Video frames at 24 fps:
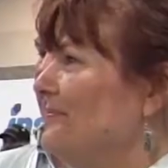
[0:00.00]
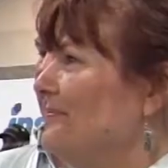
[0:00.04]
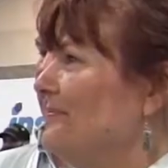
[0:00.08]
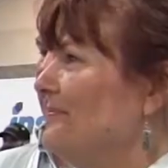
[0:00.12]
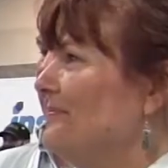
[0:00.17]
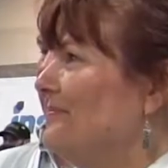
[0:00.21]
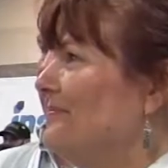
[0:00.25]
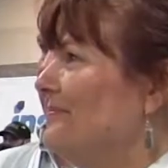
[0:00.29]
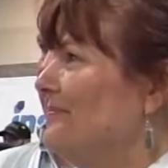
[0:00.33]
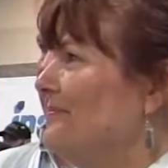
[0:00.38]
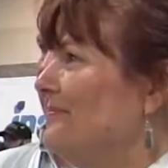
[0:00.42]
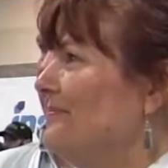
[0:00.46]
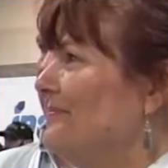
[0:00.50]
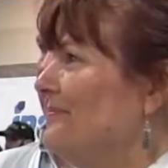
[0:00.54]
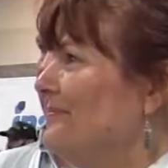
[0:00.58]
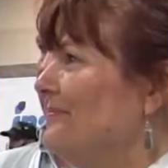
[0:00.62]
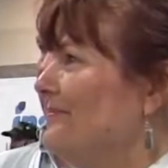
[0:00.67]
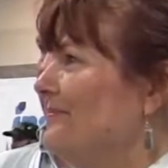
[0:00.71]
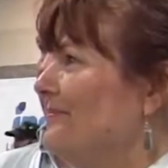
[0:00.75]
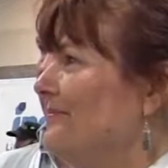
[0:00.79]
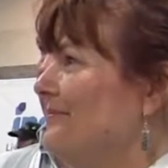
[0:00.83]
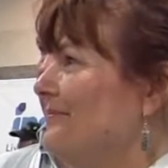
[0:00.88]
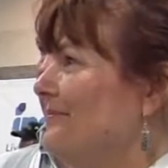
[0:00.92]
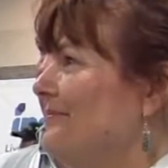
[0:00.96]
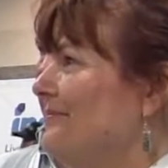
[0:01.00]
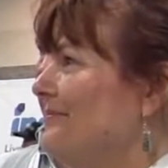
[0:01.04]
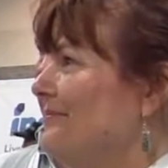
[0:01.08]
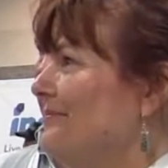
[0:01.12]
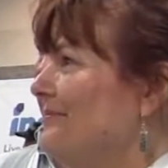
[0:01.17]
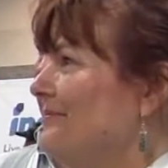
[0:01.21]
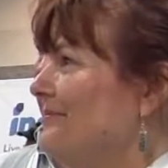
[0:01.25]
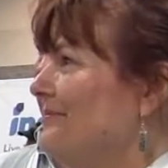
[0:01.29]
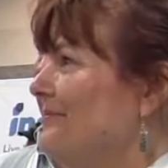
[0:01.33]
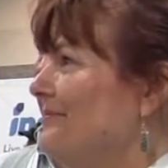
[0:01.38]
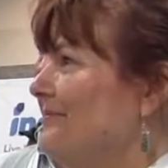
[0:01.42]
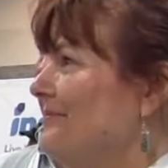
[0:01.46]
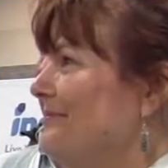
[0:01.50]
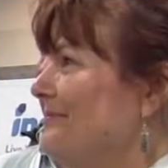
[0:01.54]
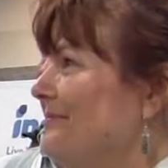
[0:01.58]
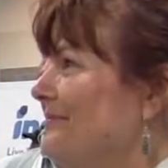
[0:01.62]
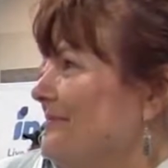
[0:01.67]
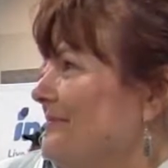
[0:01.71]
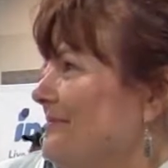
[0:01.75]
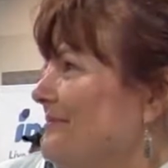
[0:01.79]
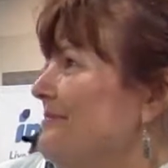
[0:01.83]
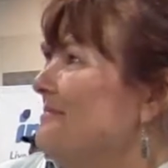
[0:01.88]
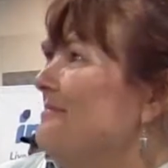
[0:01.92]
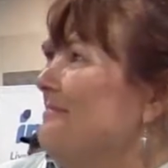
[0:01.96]

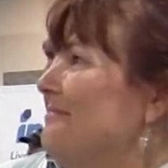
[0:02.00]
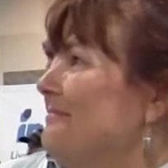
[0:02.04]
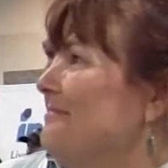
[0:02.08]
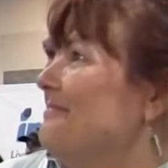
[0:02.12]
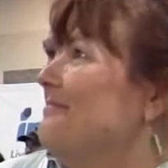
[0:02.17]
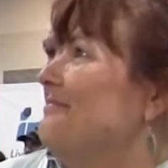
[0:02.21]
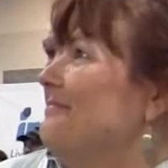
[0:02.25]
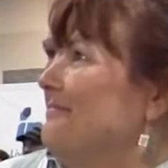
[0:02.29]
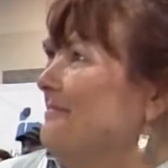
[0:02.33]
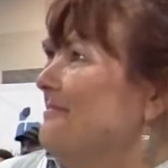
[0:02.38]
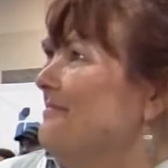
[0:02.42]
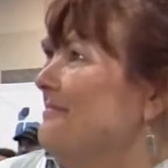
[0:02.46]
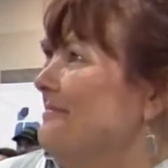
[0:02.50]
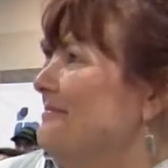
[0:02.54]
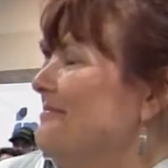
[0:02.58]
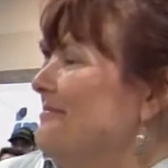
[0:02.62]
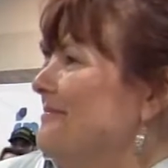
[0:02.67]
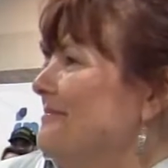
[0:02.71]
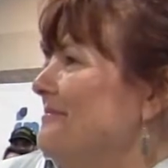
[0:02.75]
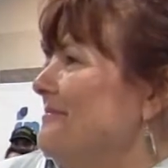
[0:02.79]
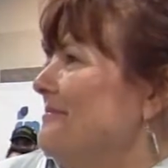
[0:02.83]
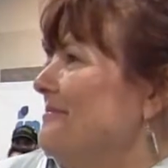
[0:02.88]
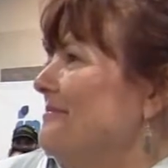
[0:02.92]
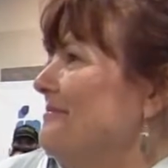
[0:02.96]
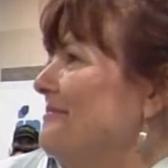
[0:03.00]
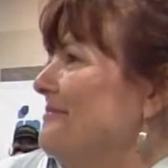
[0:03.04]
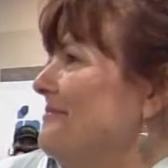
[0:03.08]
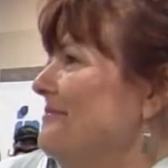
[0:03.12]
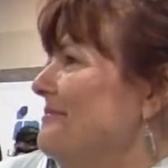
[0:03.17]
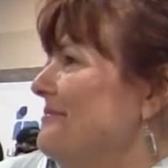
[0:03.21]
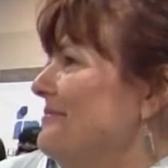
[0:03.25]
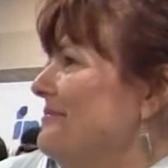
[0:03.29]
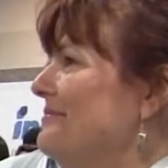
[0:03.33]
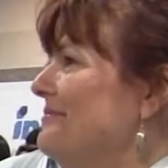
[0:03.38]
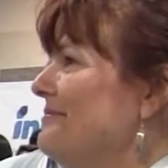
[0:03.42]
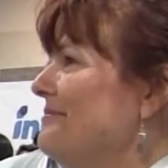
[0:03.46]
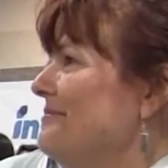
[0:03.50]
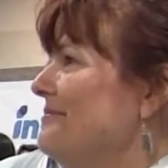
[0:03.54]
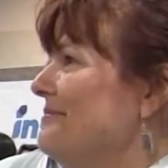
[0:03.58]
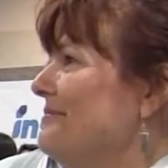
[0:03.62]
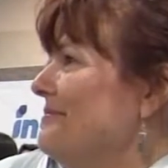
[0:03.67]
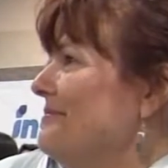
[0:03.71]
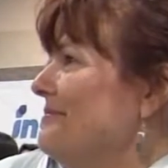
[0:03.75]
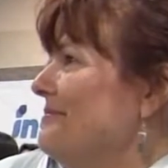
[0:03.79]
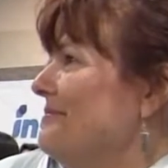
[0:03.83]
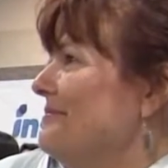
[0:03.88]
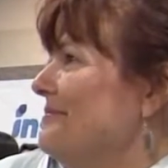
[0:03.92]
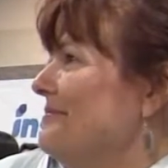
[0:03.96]

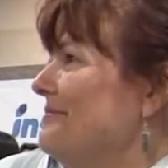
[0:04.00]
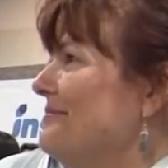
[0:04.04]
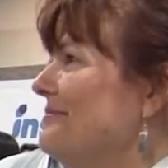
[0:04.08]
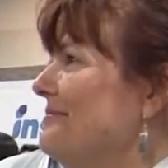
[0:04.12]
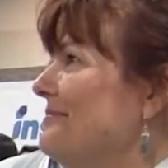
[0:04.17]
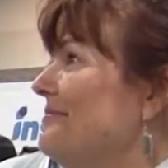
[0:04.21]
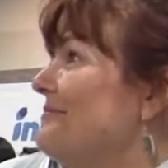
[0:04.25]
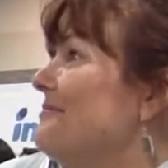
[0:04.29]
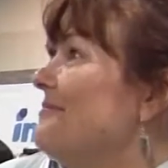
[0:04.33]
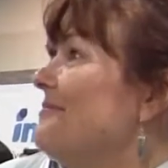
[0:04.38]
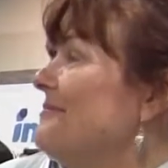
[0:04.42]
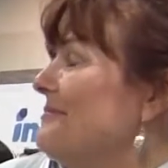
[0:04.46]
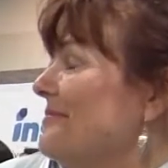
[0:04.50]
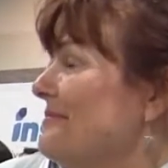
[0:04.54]
(not speaking)